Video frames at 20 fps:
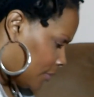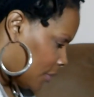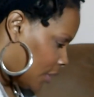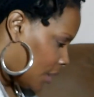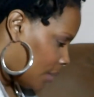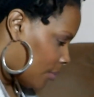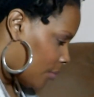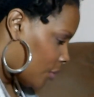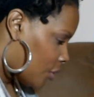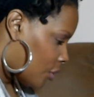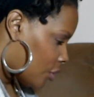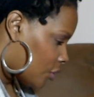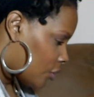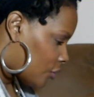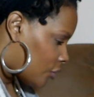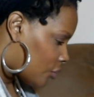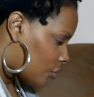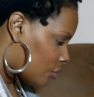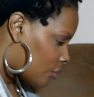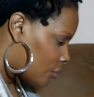I'm
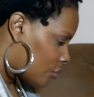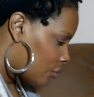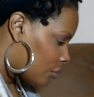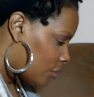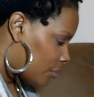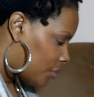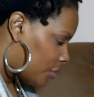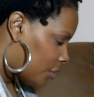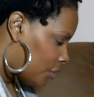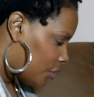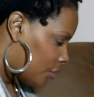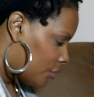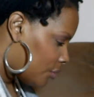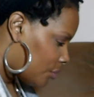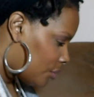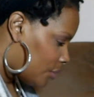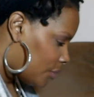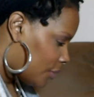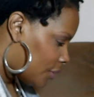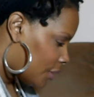also going to be
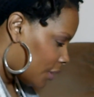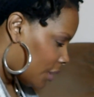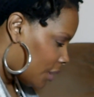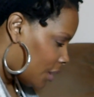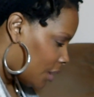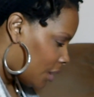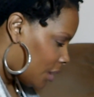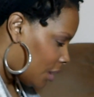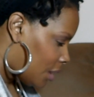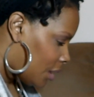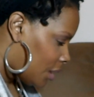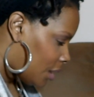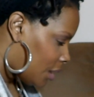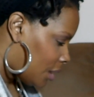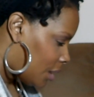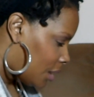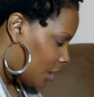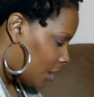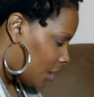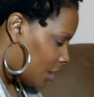
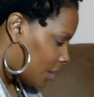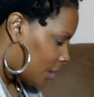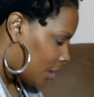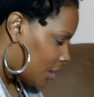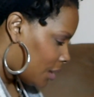using,